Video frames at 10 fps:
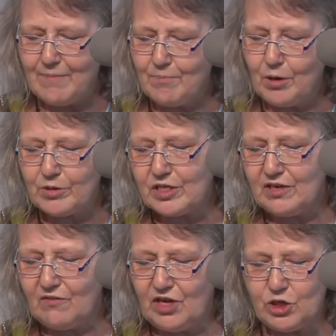And most
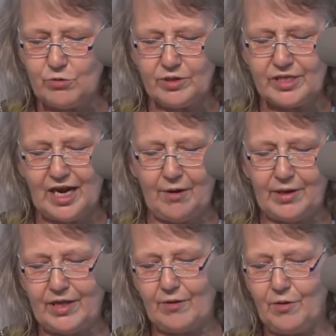individuals
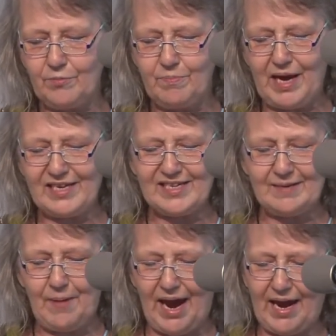carry their own
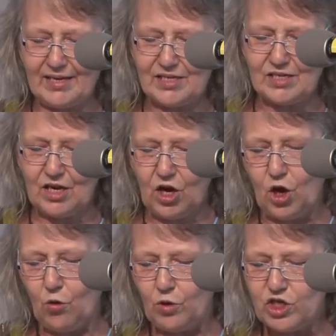medicine bags,
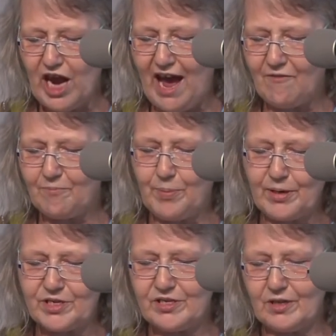which have
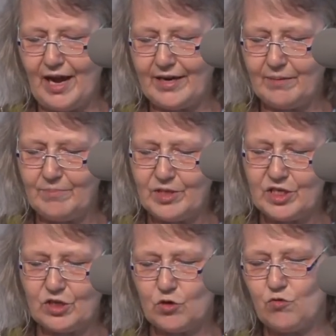personal
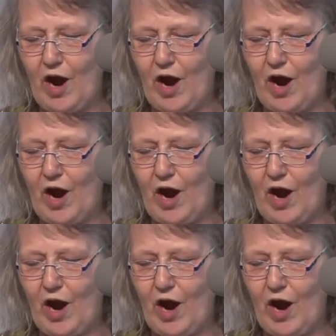items,